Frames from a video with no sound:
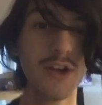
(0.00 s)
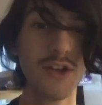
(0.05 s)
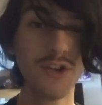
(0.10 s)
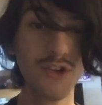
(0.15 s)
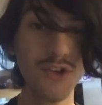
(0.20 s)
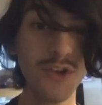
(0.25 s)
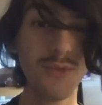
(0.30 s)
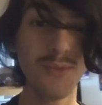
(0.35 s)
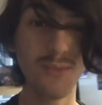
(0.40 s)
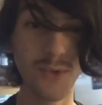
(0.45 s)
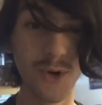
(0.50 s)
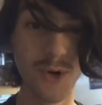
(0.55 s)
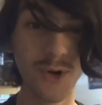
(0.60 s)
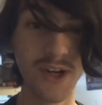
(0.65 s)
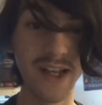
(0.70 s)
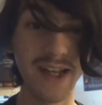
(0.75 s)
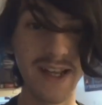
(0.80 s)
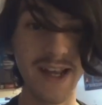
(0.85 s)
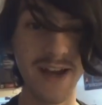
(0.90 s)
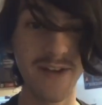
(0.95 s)
Good
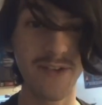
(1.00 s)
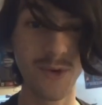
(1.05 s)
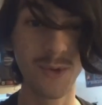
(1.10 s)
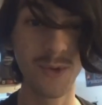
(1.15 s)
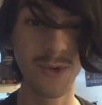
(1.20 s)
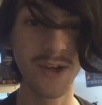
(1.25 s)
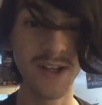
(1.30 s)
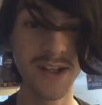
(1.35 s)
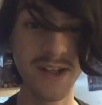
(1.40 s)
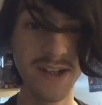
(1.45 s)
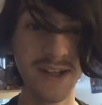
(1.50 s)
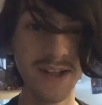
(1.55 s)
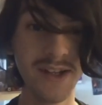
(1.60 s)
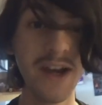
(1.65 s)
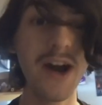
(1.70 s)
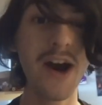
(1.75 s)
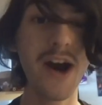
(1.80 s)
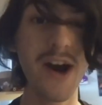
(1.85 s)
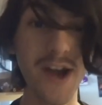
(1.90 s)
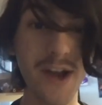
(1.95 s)
morning, everyone.
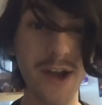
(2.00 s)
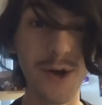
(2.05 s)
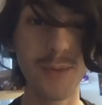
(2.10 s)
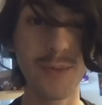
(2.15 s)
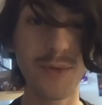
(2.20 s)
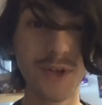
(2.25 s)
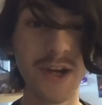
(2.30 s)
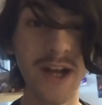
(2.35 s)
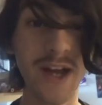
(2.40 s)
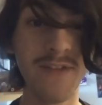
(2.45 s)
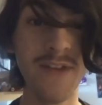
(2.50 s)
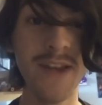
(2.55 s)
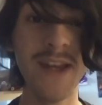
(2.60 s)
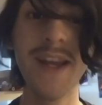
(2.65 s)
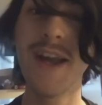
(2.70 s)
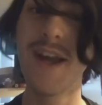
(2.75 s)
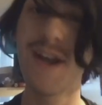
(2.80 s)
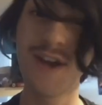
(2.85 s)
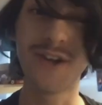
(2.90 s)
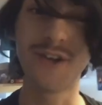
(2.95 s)
I hope you're having
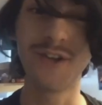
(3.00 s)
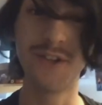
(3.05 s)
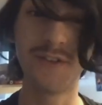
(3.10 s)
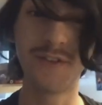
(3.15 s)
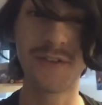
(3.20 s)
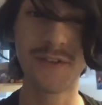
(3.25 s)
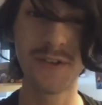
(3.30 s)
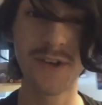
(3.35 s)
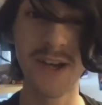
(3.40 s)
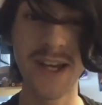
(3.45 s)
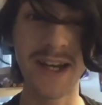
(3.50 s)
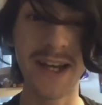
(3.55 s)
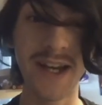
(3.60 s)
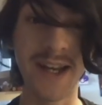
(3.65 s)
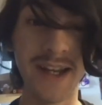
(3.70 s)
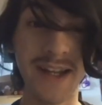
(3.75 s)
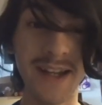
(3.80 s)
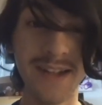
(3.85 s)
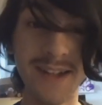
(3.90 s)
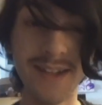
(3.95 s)
a good Friday.